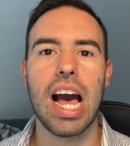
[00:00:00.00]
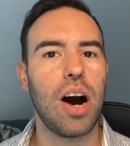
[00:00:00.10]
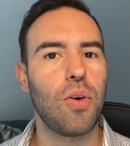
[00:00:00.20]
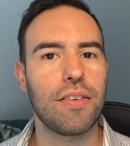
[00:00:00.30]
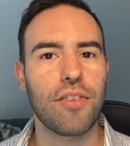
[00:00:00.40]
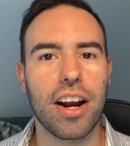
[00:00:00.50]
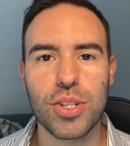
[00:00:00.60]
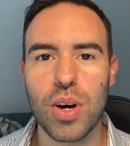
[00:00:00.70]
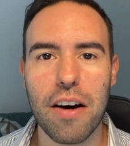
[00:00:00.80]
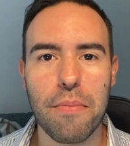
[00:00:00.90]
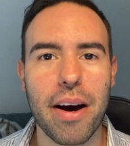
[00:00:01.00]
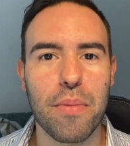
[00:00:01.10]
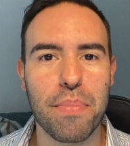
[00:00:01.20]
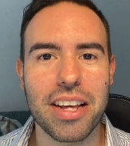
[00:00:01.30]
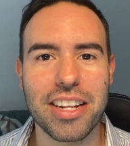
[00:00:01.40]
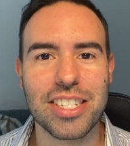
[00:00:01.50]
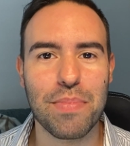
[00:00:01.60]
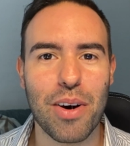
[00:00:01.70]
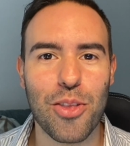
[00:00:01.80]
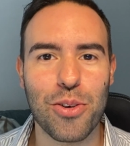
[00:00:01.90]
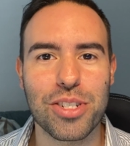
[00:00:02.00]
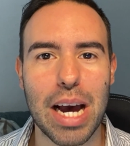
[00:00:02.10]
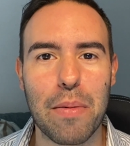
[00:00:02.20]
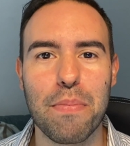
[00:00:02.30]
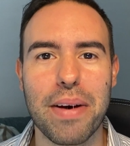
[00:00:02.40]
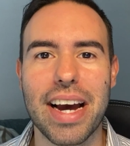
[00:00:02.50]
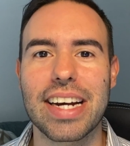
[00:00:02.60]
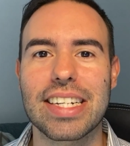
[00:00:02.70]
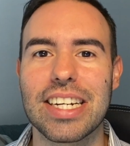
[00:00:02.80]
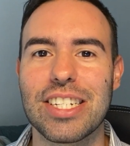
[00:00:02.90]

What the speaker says: However, I do have my opinions about those type of banks,